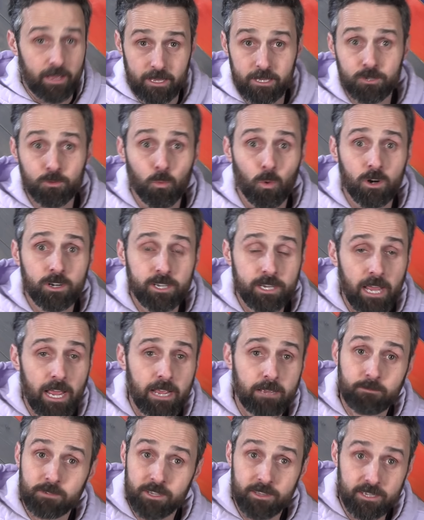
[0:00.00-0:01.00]
his worst
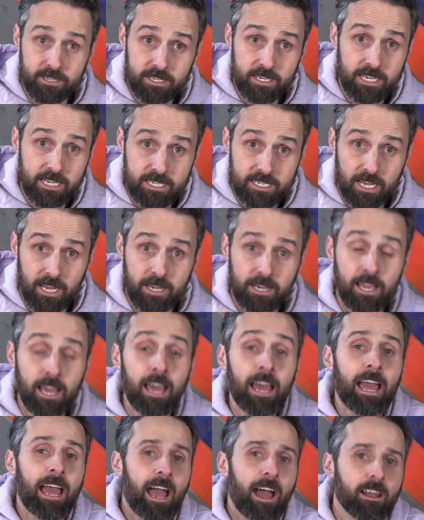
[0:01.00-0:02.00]
games of the season,
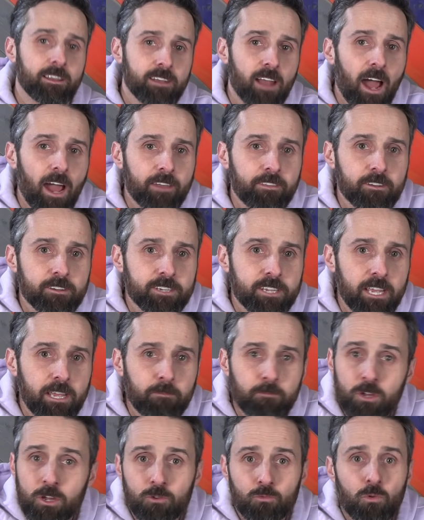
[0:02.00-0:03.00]
and neither
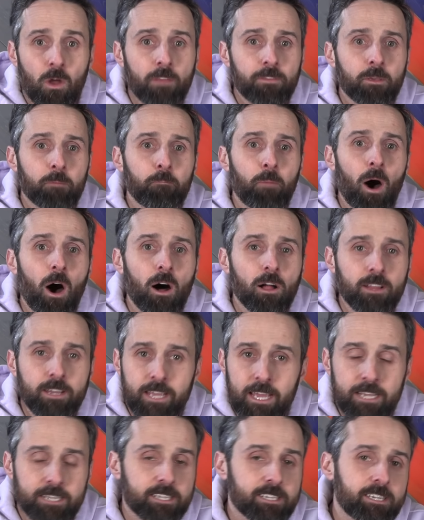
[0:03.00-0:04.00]
team could run the ball
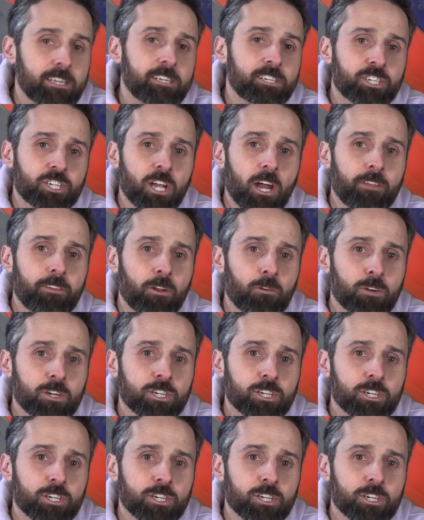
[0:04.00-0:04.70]
against each other.